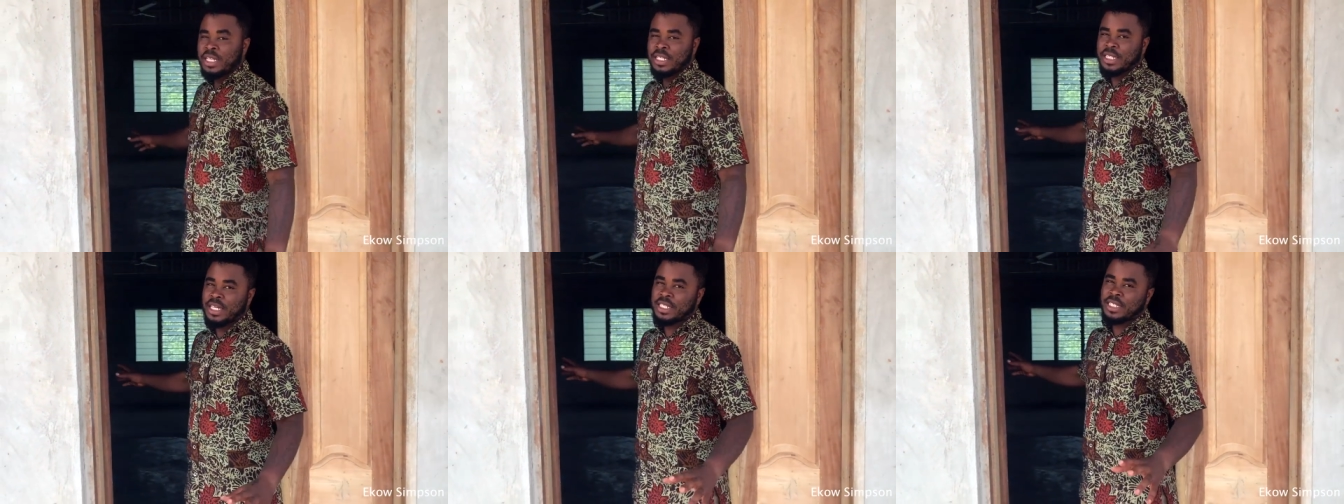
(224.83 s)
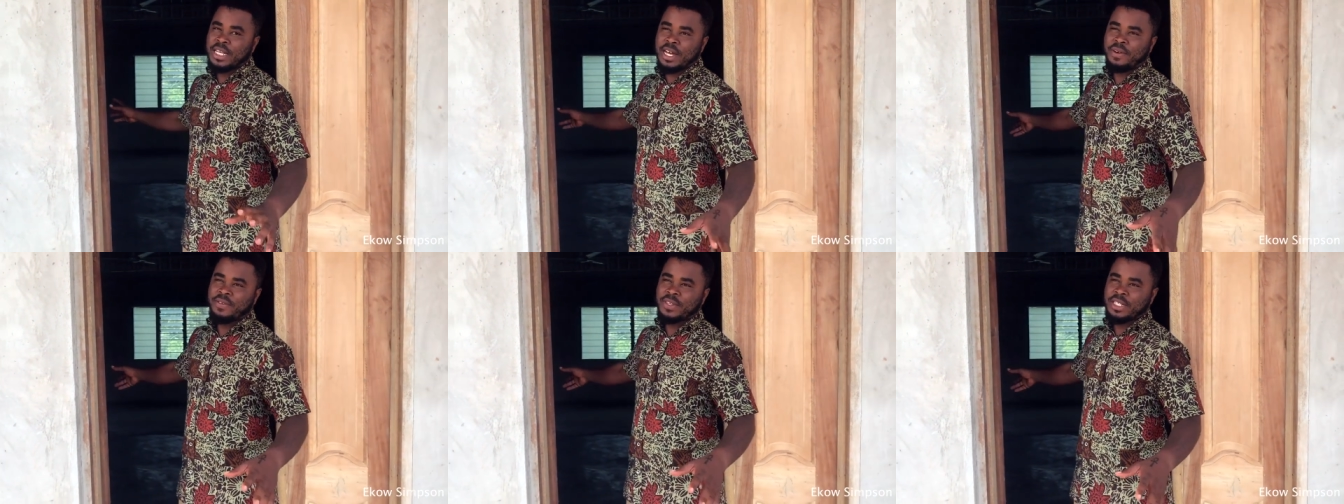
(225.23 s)
doesn't
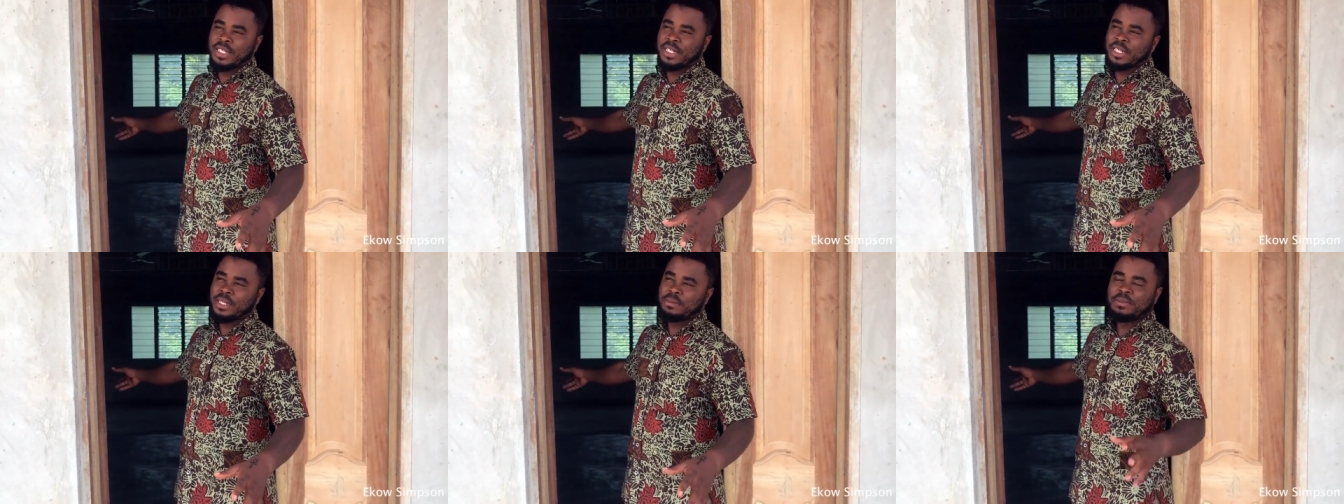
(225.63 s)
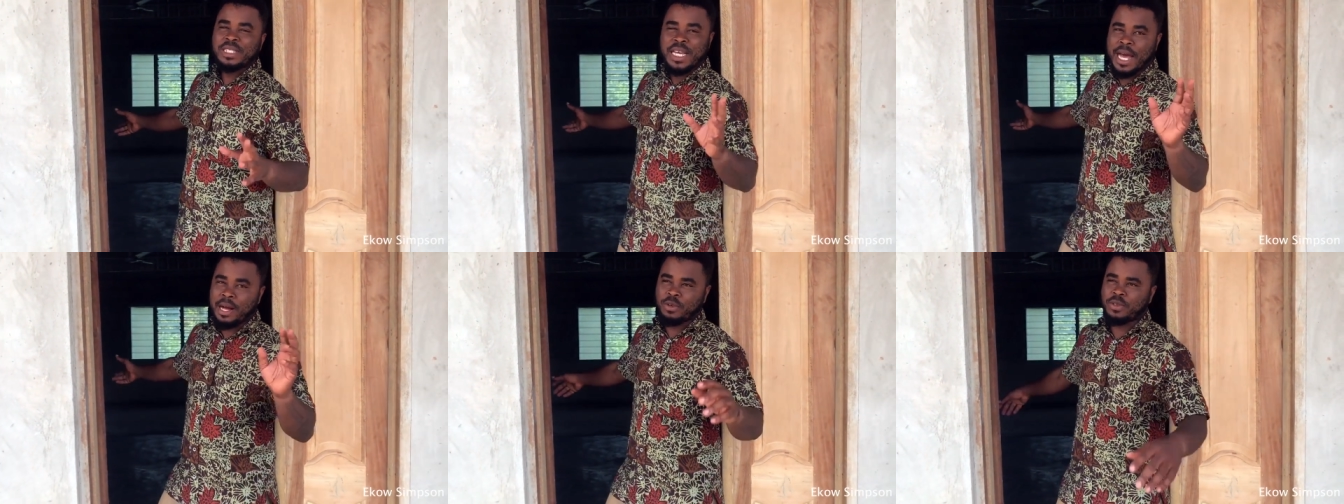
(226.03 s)
have a uh,
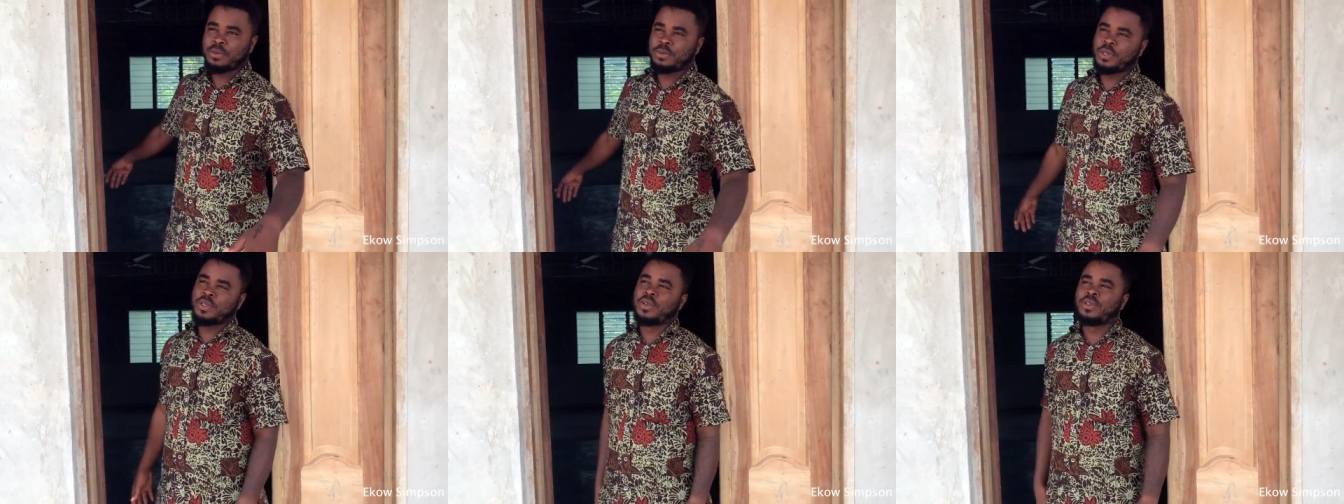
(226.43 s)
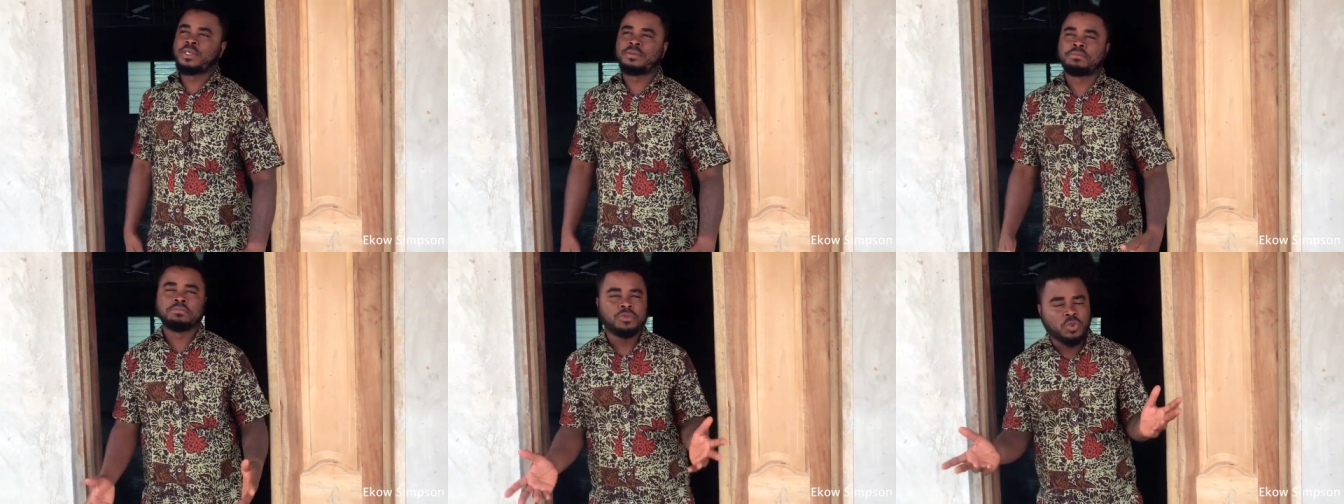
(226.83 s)
tiles
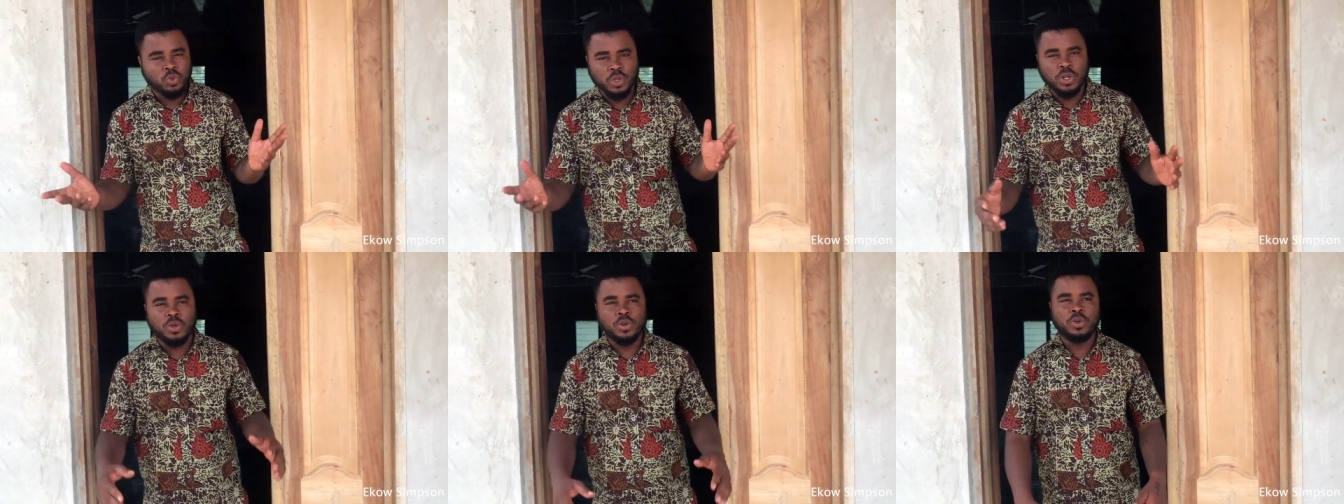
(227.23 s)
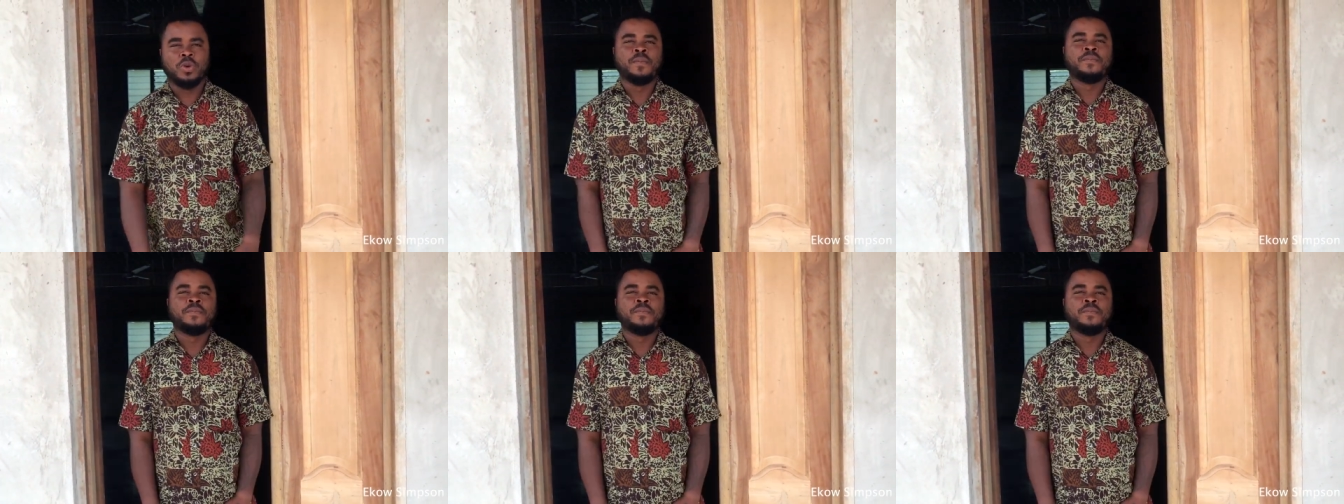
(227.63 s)
because, you know,